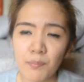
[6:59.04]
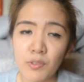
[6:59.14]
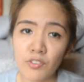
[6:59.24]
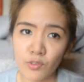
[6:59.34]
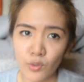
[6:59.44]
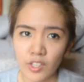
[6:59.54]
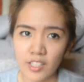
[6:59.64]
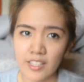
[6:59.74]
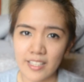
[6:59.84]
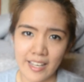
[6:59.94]

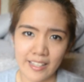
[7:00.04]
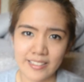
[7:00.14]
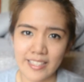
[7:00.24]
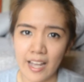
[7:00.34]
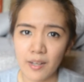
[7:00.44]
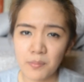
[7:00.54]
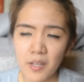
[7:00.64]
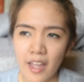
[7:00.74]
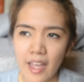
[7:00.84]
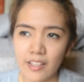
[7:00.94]
before the exam,
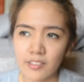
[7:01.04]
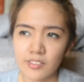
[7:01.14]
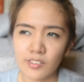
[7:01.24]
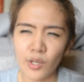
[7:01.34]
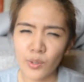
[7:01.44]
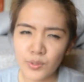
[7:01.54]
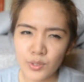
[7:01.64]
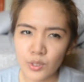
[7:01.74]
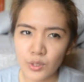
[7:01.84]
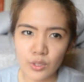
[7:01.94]
and go
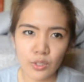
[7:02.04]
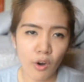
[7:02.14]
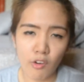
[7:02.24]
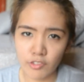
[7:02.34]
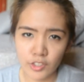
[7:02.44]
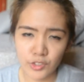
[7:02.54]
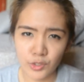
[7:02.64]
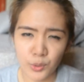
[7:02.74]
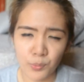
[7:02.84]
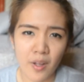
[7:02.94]
to the comfort
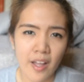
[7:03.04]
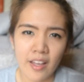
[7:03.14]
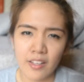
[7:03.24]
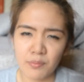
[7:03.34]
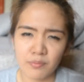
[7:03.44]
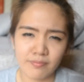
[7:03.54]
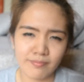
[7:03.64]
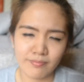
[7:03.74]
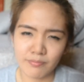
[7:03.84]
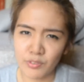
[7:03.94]
room
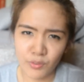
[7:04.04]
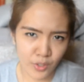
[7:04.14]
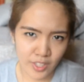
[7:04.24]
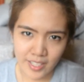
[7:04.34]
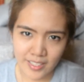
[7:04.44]
before the